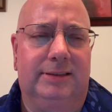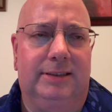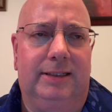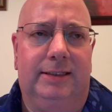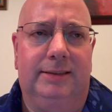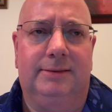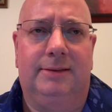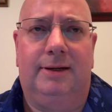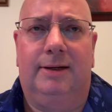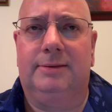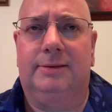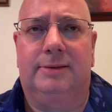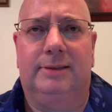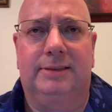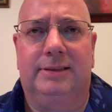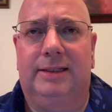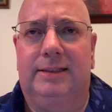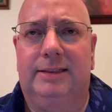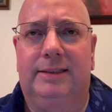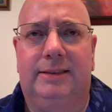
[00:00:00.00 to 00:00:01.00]
like Doctor
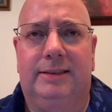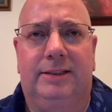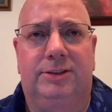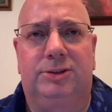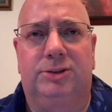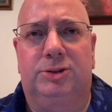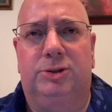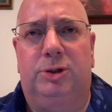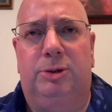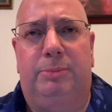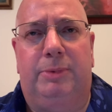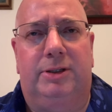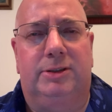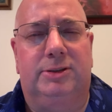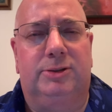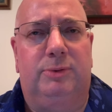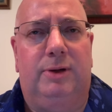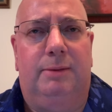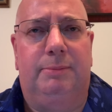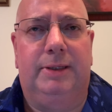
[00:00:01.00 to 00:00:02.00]
Ananda Kentish
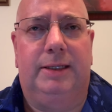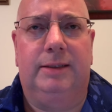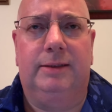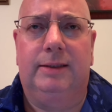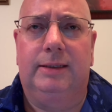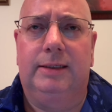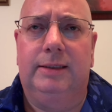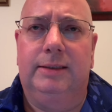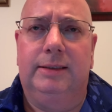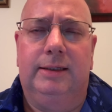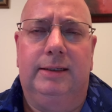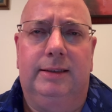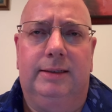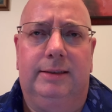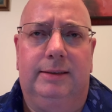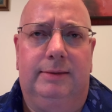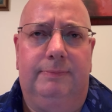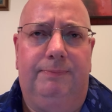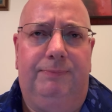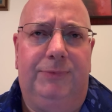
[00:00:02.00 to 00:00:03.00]
Coomaraswamy,
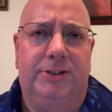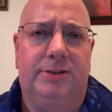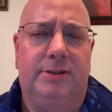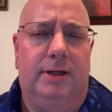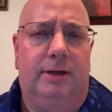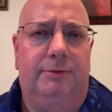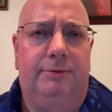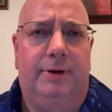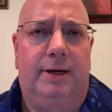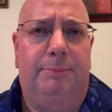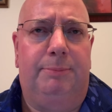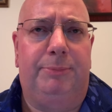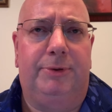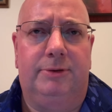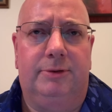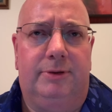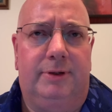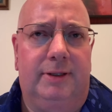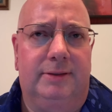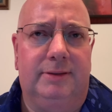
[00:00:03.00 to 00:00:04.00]
um,
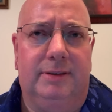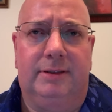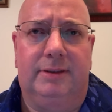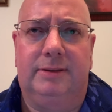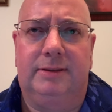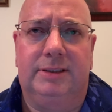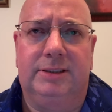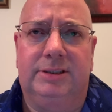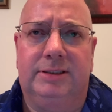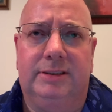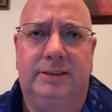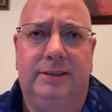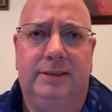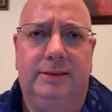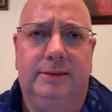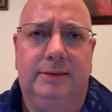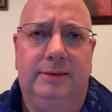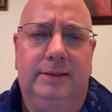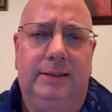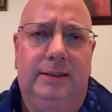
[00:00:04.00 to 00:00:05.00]
Sarvepalli
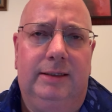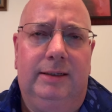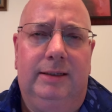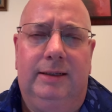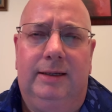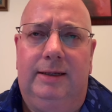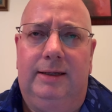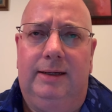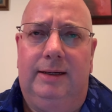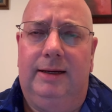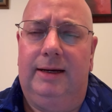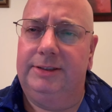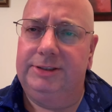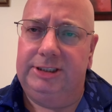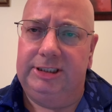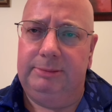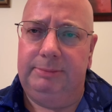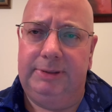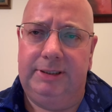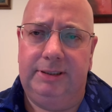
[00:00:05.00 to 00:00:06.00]
Radhakrishnan, Uh,
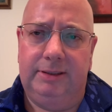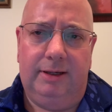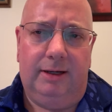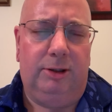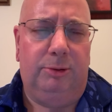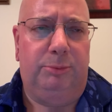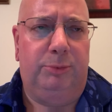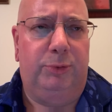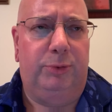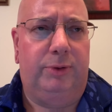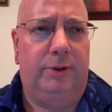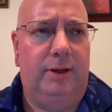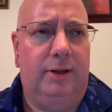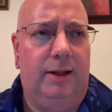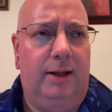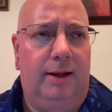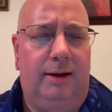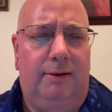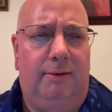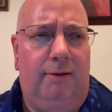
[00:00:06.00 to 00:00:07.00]
Hajimi
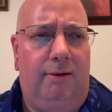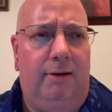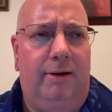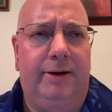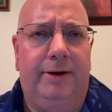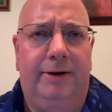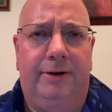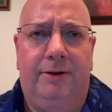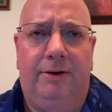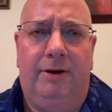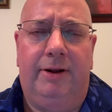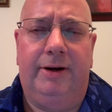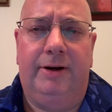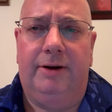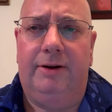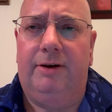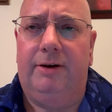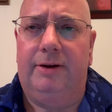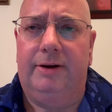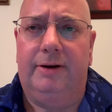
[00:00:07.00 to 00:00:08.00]
Nakamura, on and on
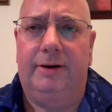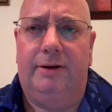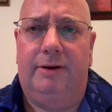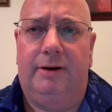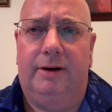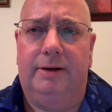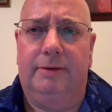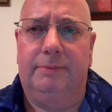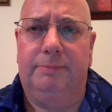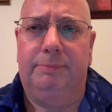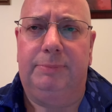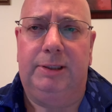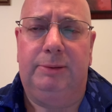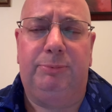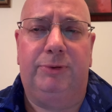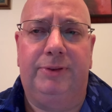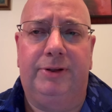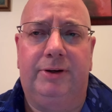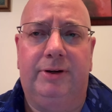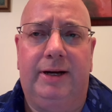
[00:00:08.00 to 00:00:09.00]
and on and on.
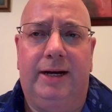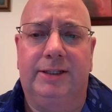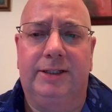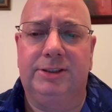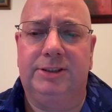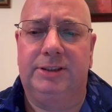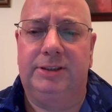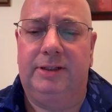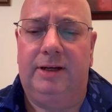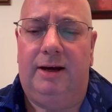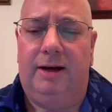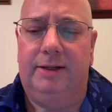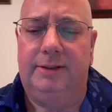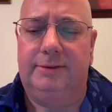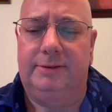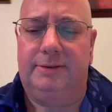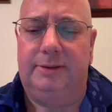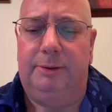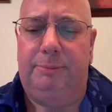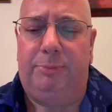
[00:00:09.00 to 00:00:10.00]
People that are actually
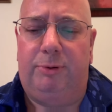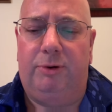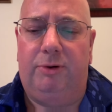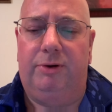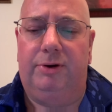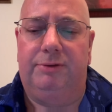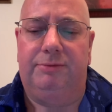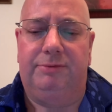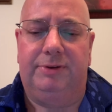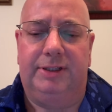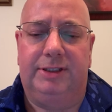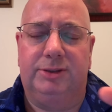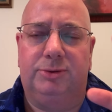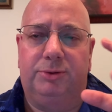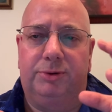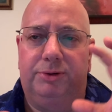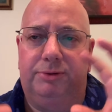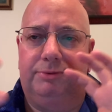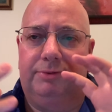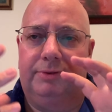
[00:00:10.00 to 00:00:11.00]
not uh, part of any
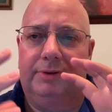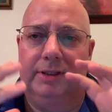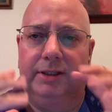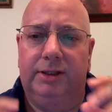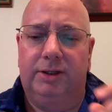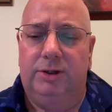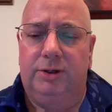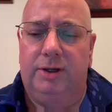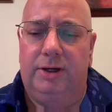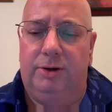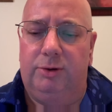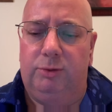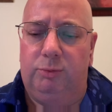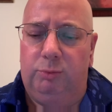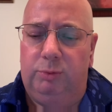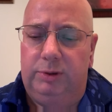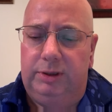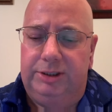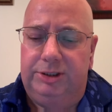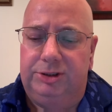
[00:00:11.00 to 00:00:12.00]
sort of uh,
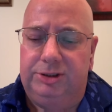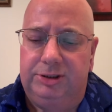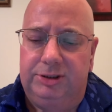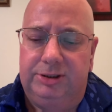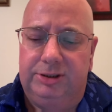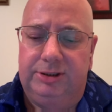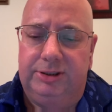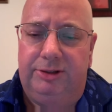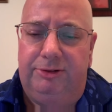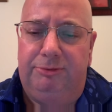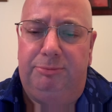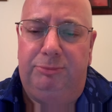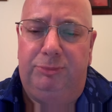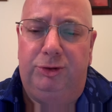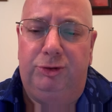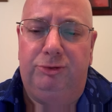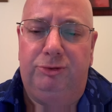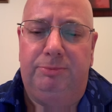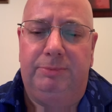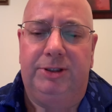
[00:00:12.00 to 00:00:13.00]
religious uh,
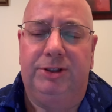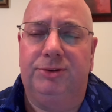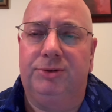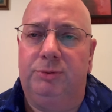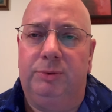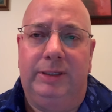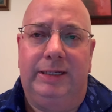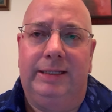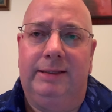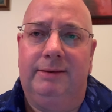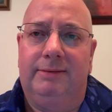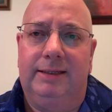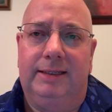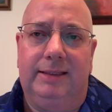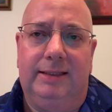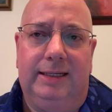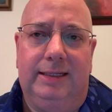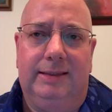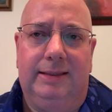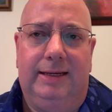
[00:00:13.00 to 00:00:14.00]
movement or
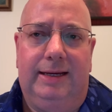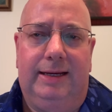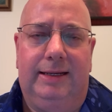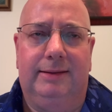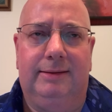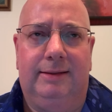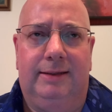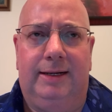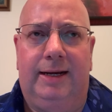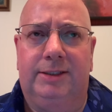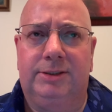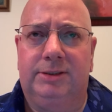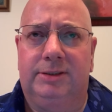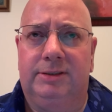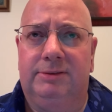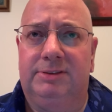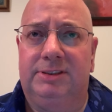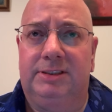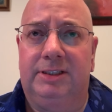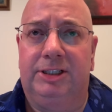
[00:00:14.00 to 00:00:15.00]
anything like that, that actually
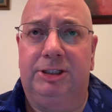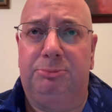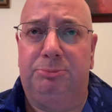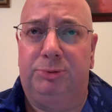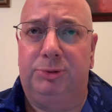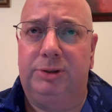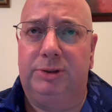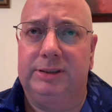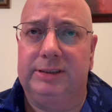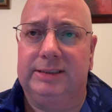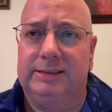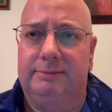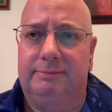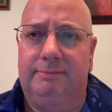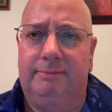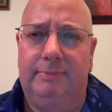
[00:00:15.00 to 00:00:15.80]
have studied Buddhism